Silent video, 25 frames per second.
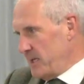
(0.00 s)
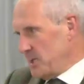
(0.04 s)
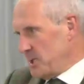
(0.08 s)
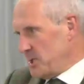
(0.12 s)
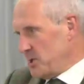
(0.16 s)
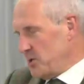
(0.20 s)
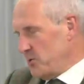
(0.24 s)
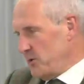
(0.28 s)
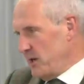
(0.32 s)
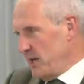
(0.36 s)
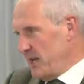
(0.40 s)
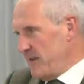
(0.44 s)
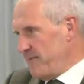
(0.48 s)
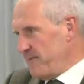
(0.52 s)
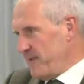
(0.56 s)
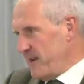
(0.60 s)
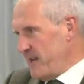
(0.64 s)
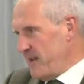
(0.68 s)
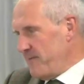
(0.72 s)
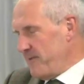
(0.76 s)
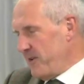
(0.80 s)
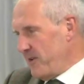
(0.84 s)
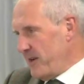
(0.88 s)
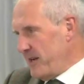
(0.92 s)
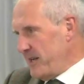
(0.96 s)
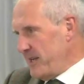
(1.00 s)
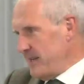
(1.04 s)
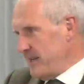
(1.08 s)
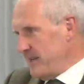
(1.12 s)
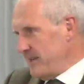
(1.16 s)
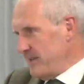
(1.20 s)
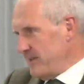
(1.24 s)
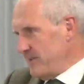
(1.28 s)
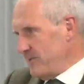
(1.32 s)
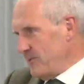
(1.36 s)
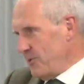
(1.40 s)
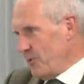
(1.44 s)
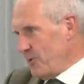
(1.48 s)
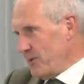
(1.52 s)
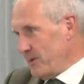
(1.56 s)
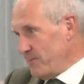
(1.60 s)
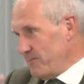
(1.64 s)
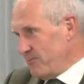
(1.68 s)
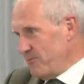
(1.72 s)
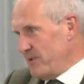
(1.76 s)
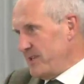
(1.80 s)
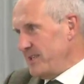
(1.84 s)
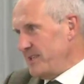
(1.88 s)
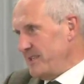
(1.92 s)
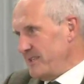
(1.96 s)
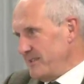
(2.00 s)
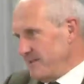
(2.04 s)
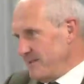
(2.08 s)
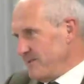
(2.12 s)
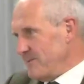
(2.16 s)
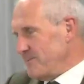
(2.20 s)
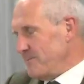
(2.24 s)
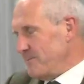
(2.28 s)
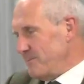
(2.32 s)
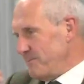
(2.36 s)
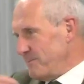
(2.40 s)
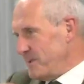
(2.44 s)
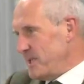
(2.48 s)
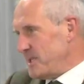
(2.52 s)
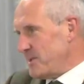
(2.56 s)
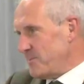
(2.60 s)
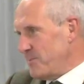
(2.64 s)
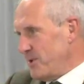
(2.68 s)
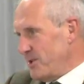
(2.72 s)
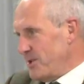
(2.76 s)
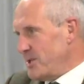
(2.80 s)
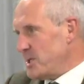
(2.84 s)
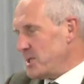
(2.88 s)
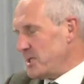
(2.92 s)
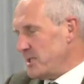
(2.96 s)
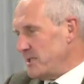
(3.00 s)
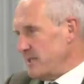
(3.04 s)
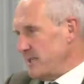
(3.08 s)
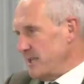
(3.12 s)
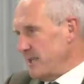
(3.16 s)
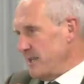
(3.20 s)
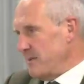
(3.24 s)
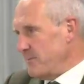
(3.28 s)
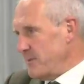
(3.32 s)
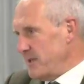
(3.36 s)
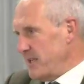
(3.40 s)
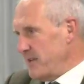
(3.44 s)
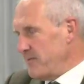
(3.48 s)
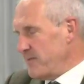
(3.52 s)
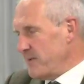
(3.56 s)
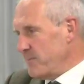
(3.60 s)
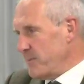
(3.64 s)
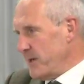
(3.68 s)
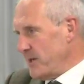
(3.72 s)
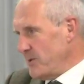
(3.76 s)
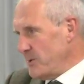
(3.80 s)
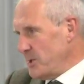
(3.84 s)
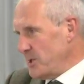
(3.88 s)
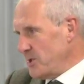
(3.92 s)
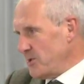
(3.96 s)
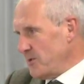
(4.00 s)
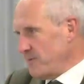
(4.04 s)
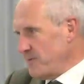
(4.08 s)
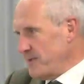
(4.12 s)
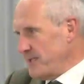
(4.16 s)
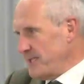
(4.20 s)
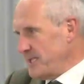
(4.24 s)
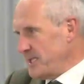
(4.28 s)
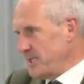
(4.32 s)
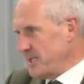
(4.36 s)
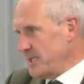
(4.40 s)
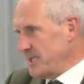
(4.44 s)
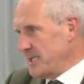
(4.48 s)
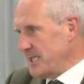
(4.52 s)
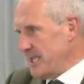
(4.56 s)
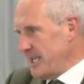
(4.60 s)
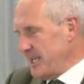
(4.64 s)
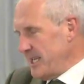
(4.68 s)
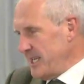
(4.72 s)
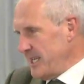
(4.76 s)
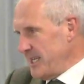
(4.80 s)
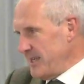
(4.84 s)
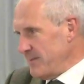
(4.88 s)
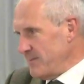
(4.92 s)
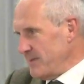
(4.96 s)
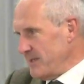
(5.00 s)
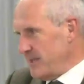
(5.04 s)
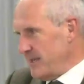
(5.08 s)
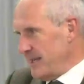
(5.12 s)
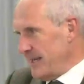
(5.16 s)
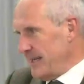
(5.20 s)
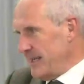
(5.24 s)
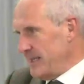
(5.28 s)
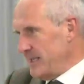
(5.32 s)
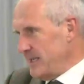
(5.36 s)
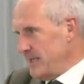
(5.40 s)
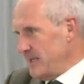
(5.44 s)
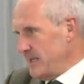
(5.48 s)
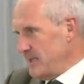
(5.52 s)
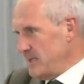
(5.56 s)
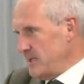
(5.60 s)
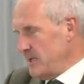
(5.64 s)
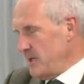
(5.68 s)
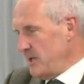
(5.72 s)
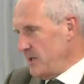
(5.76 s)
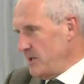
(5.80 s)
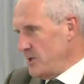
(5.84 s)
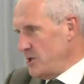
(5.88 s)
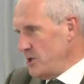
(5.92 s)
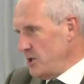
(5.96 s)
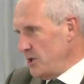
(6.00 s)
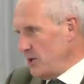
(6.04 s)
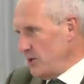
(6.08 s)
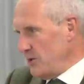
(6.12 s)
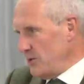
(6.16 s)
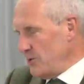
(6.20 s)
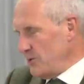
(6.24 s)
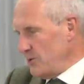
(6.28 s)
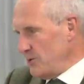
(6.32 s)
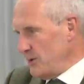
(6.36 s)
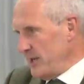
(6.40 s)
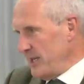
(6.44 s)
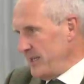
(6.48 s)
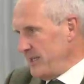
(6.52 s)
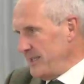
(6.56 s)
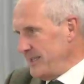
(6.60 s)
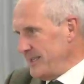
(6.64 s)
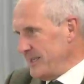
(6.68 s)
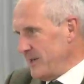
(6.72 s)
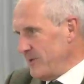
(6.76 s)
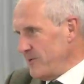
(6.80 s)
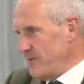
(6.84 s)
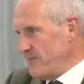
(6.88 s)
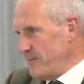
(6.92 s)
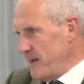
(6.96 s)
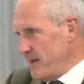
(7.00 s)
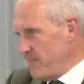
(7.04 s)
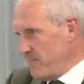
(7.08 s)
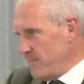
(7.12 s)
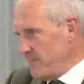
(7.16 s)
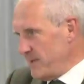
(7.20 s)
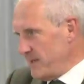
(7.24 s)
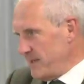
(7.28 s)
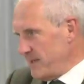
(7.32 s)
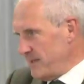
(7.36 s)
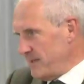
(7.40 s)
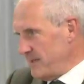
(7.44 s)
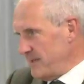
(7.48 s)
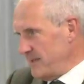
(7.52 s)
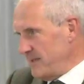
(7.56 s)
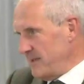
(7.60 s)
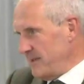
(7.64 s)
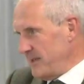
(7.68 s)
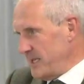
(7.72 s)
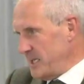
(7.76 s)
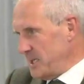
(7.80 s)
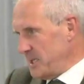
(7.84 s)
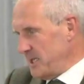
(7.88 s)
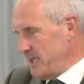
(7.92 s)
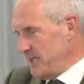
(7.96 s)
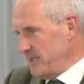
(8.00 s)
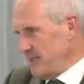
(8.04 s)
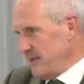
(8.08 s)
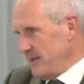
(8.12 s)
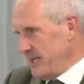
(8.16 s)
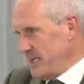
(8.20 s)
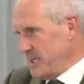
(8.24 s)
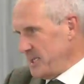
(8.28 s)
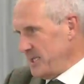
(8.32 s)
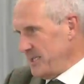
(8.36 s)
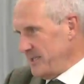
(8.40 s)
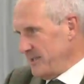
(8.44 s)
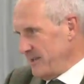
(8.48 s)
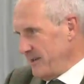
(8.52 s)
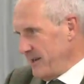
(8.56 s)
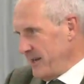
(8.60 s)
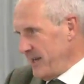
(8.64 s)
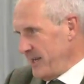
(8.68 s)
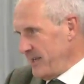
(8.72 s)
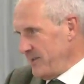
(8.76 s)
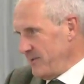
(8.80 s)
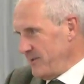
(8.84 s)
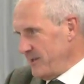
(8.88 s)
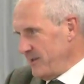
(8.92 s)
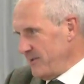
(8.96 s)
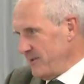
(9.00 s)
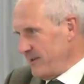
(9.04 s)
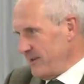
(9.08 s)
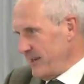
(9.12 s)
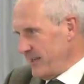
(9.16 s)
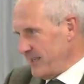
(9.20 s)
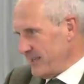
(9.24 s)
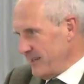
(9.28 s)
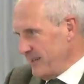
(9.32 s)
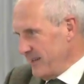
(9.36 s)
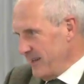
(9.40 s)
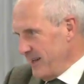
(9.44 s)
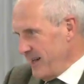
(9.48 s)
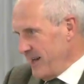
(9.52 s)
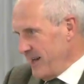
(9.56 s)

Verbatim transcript: to, if, if I or the, really not just personally, but if the post office team knew in November 1999, you know, like